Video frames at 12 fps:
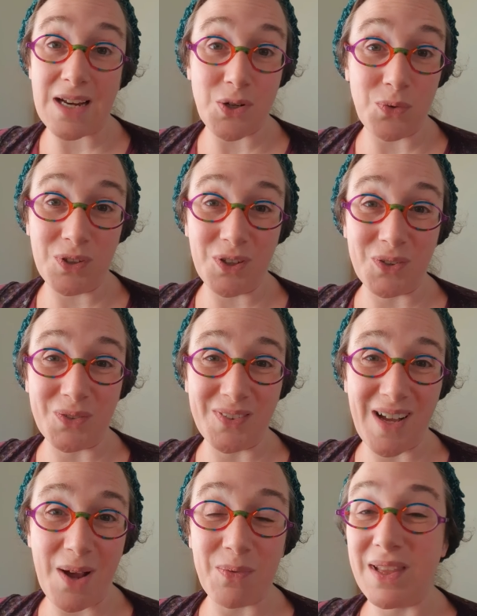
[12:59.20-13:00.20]
I don't know.
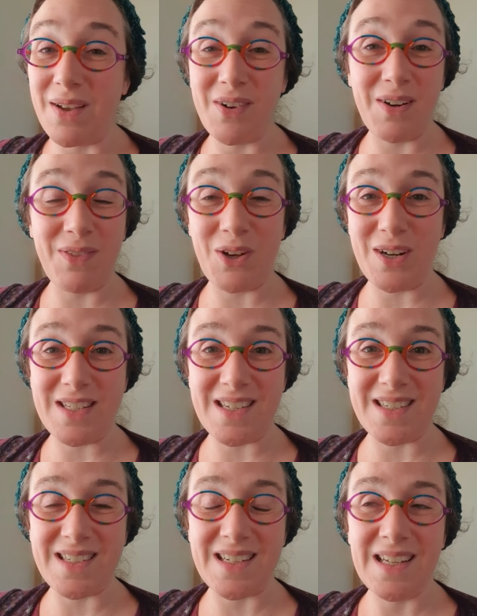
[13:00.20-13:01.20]
I would love it if there
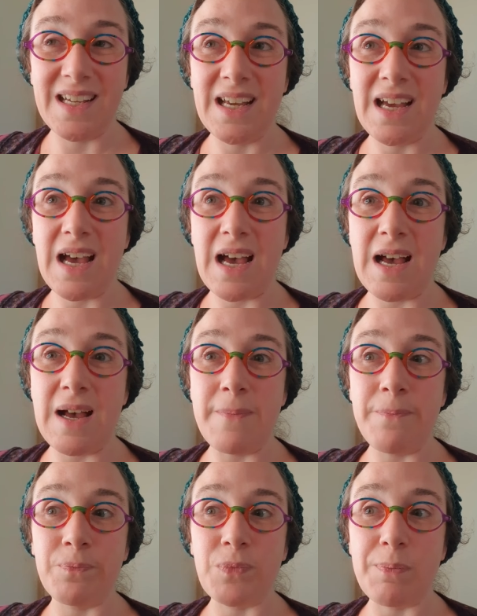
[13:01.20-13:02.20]
isn't.
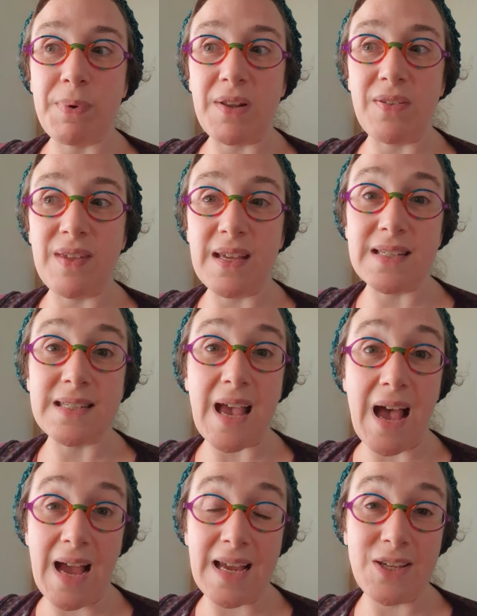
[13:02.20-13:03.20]
But things
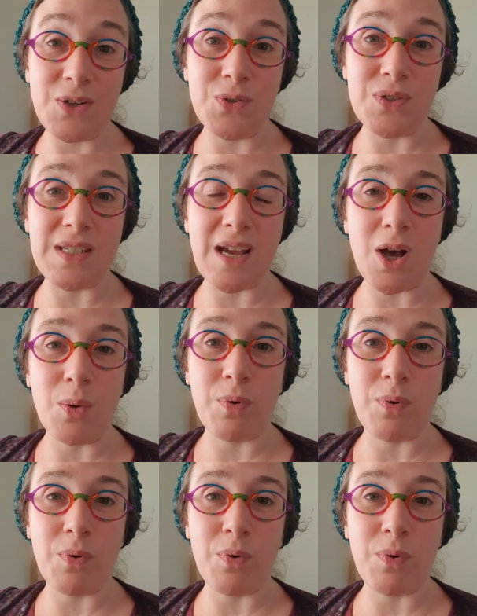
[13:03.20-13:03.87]
I use to